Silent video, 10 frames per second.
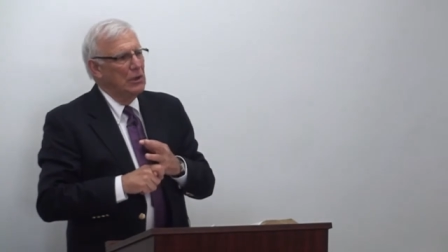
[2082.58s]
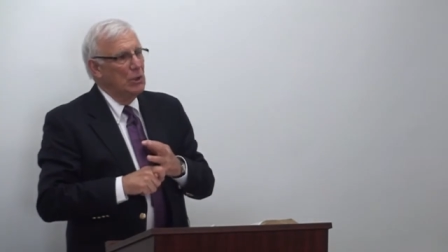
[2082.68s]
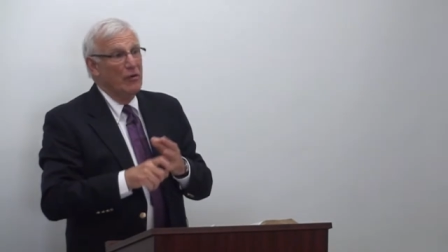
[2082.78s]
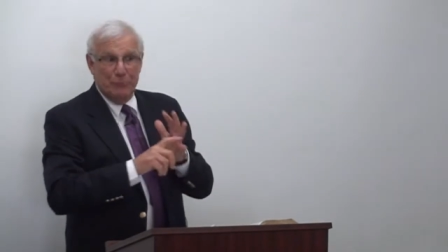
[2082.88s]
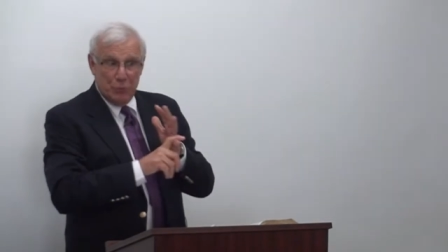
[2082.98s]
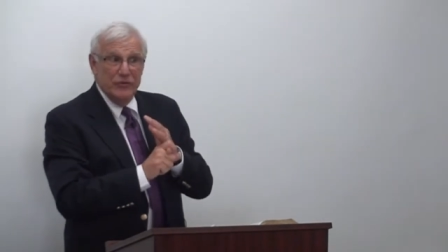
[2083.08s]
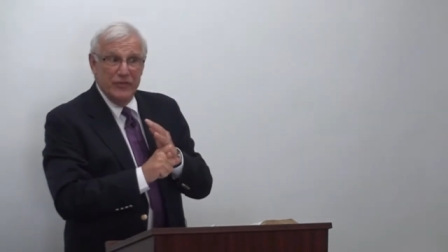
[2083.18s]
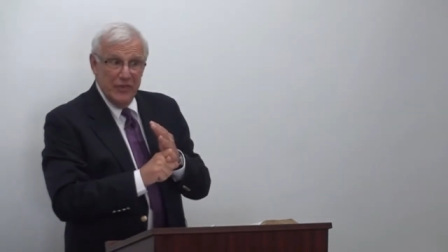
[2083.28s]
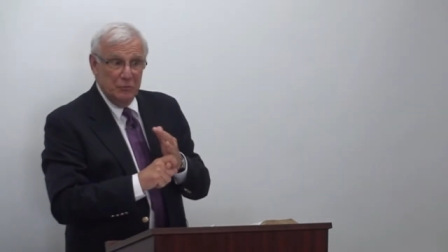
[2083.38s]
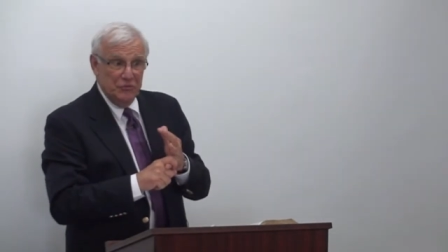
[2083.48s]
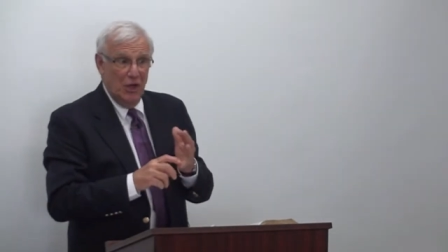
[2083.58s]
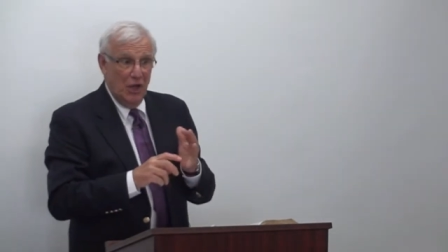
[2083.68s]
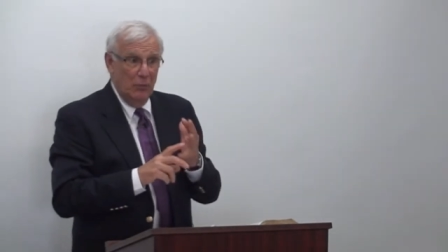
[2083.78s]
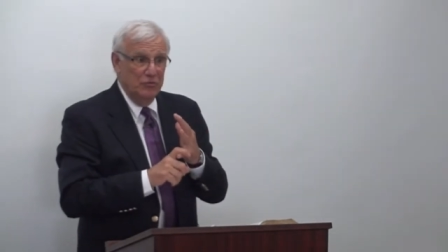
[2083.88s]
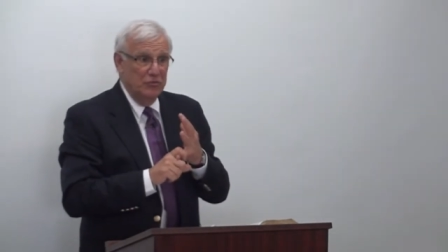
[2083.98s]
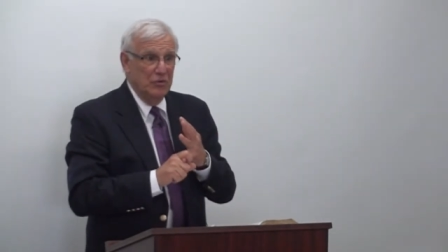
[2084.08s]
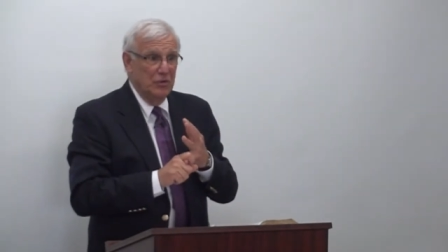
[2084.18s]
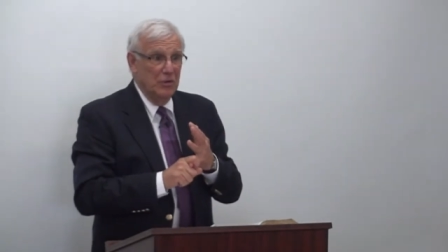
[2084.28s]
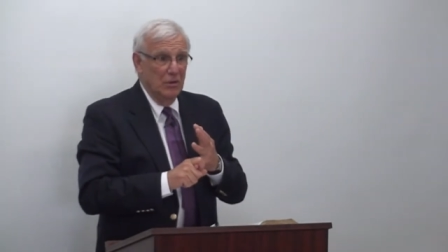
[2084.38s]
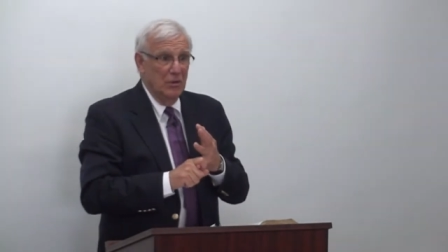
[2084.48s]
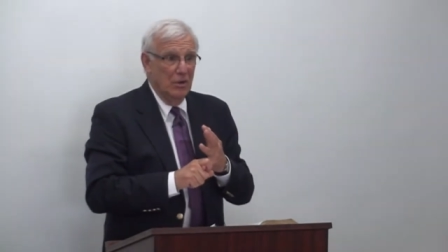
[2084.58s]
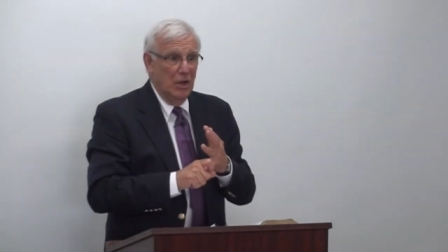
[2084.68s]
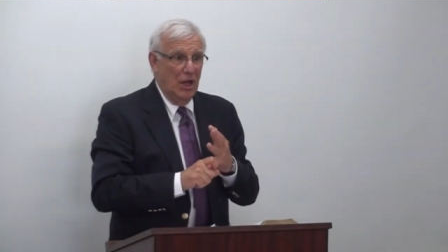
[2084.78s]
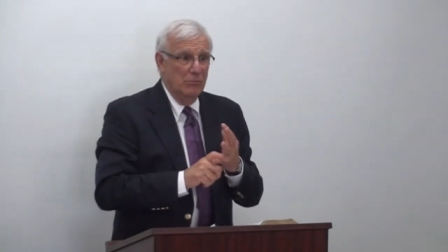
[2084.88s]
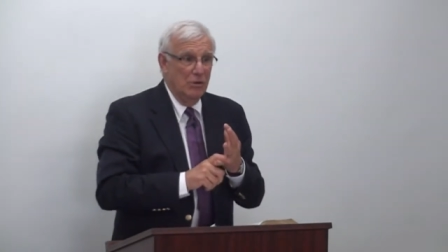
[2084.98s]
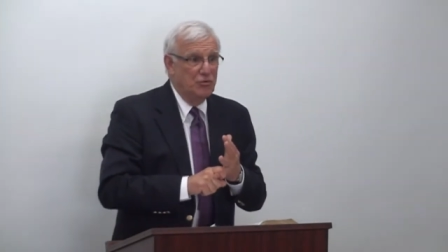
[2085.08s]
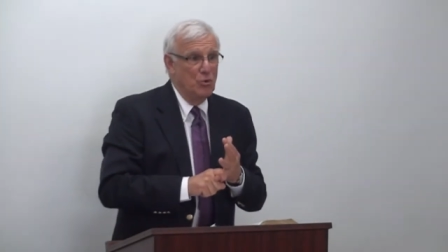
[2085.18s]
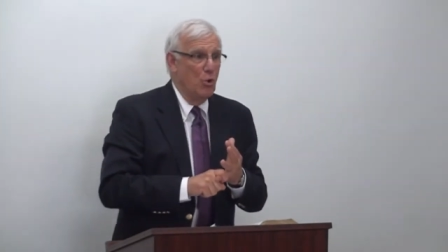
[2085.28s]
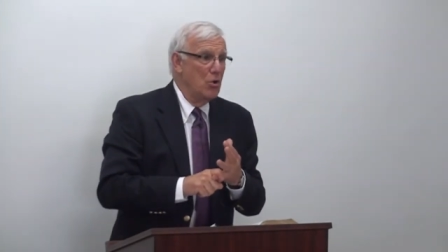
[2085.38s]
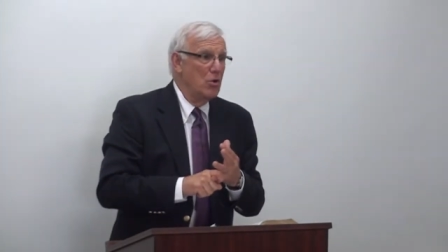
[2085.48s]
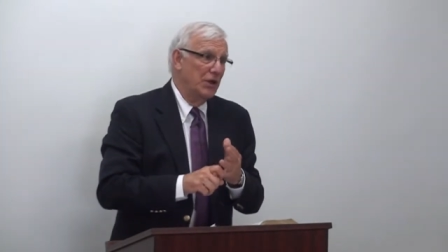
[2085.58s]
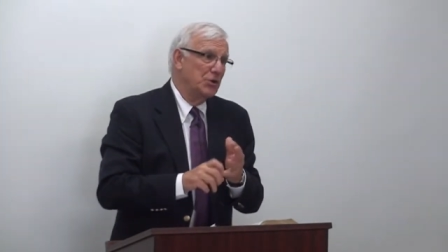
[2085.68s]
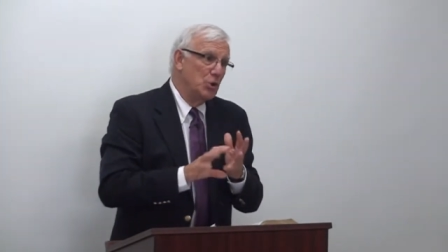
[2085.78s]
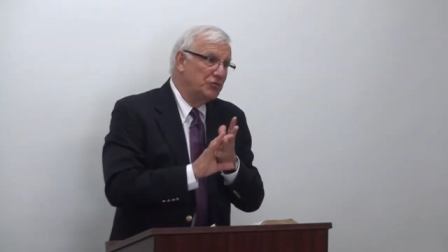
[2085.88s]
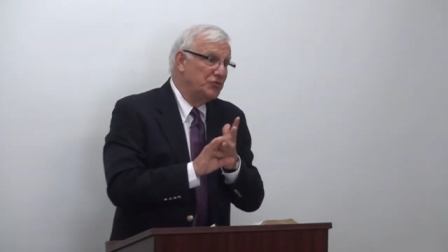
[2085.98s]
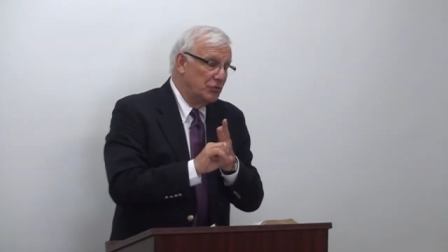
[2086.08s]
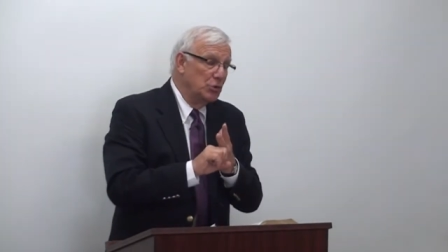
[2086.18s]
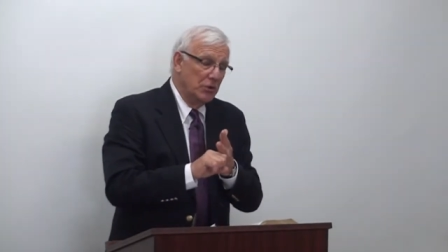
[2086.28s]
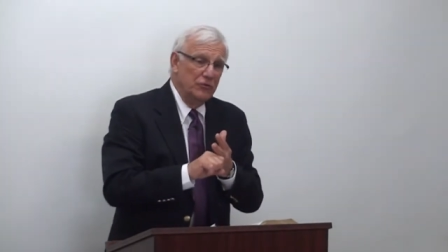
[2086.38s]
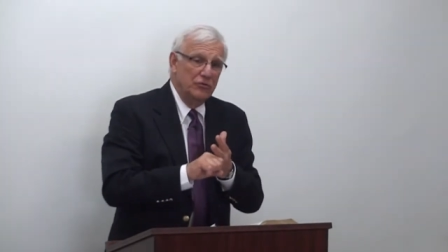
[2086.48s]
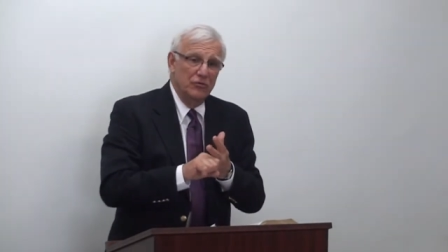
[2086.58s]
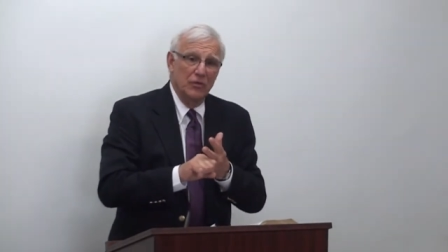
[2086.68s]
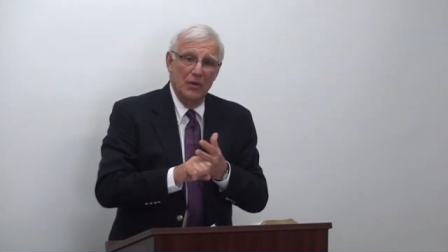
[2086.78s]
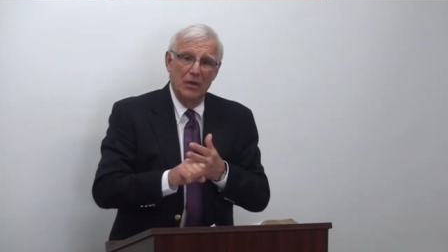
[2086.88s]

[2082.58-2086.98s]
who have proven themselves uh, mature and good students